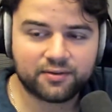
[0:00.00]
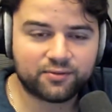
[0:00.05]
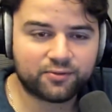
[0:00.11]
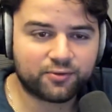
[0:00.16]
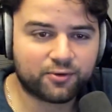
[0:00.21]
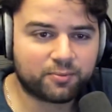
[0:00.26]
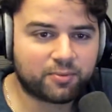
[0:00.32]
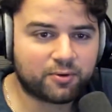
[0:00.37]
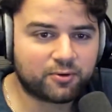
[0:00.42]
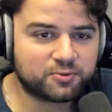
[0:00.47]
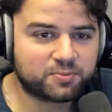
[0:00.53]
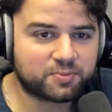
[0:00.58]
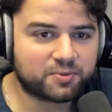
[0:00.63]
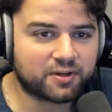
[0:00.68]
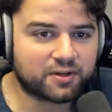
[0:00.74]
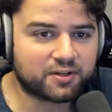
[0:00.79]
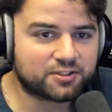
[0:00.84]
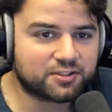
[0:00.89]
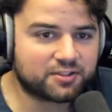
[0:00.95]
for
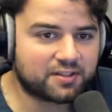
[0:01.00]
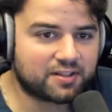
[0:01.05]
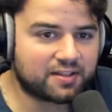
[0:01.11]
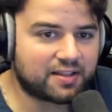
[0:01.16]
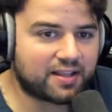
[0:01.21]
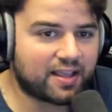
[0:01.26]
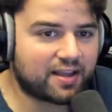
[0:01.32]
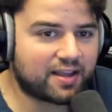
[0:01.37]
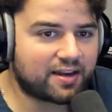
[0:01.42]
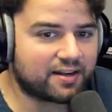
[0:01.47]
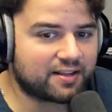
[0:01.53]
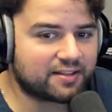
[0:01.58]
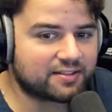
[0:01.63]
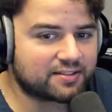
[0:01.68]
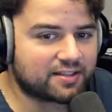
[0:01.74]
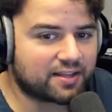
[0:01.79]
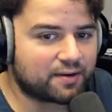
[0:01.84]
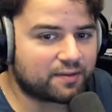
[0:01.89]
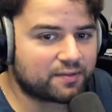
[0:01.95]
post-production and the editing
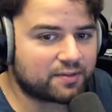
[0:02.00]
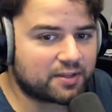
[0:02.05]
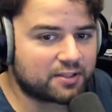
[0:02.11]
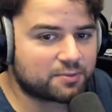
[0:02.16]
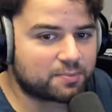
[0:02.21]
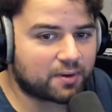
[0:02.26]
side of things.